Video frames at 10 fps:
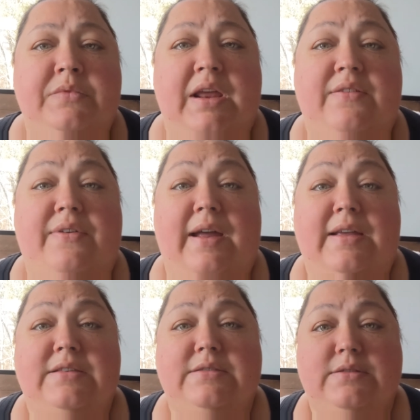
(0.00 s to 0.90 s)

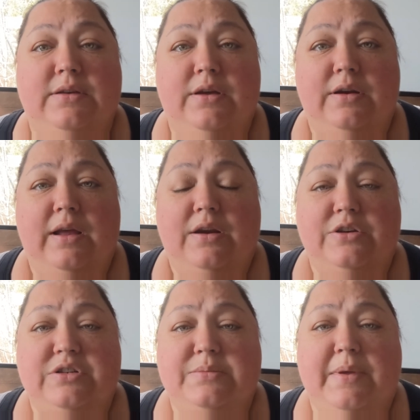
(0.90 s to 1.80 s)
advice on how to
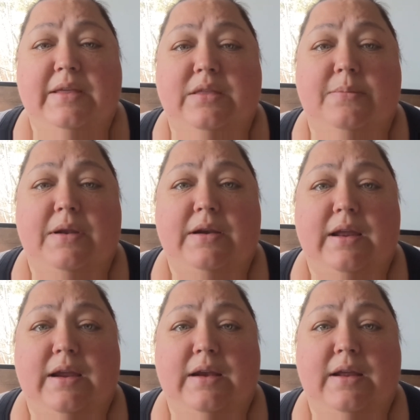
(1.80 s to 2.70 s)
just make the
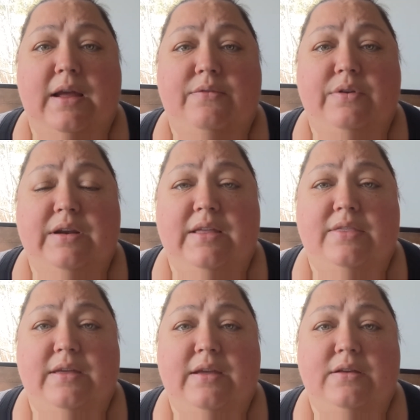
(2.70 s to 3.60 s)
mundane everyday
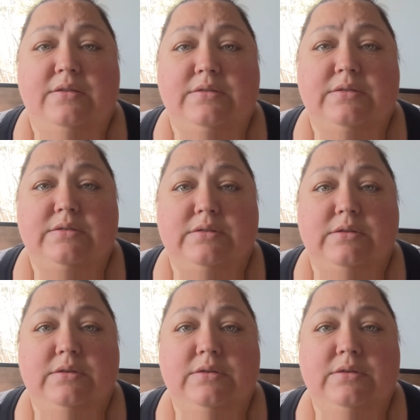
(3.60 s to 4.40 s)
things